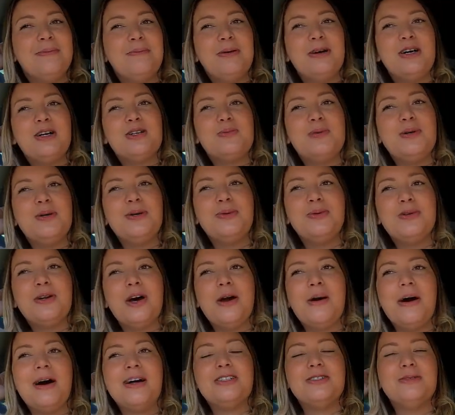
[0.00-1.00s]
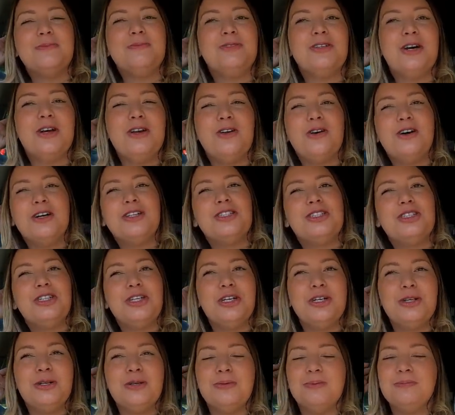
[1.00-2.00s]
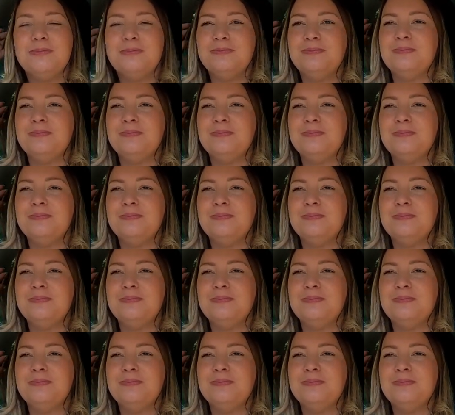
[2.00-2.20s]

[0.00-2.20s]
because we all know Adam don't like to do